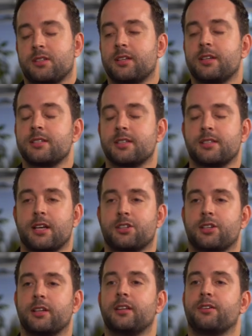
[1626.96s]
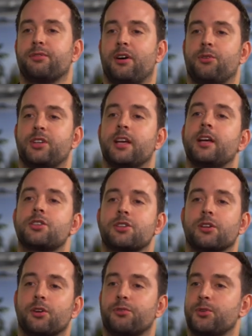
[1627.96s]
it is essentially the
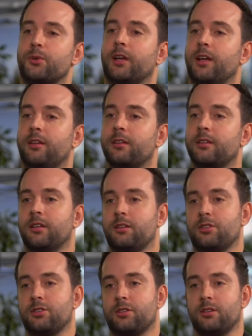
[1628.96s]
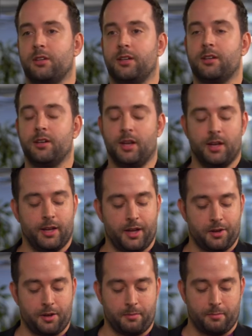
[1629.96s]
foundation of doing anything digitally.
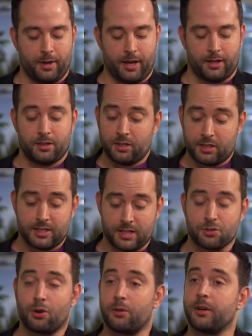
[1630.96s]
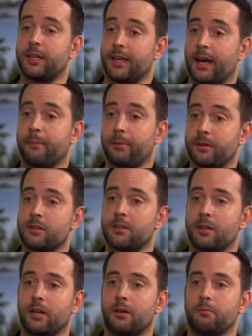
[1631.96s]
And this has already happened
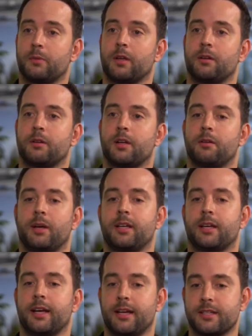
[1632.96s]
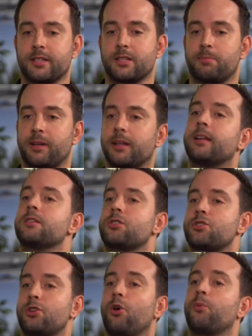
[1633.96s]
in many cases, but it is a
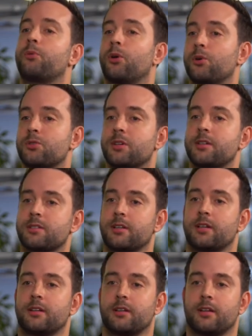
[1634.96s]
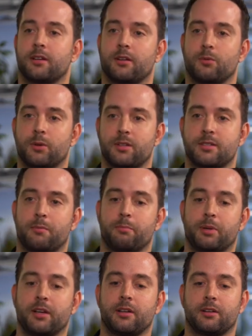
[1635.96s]
slow process with some
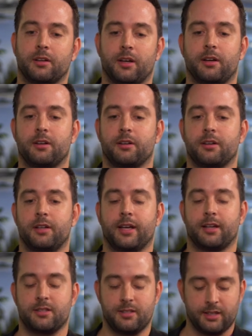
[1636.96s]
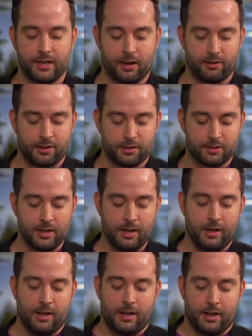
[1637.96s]
big legacy carriers.
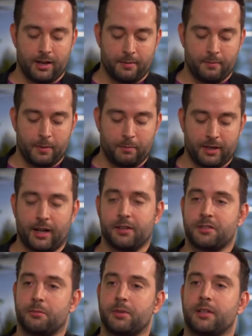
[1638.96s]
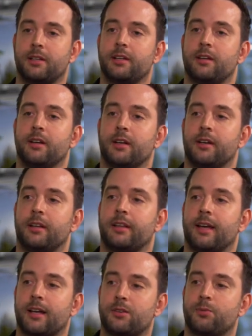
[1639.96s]
But ultimately,
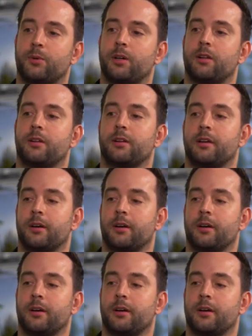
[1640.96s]
that will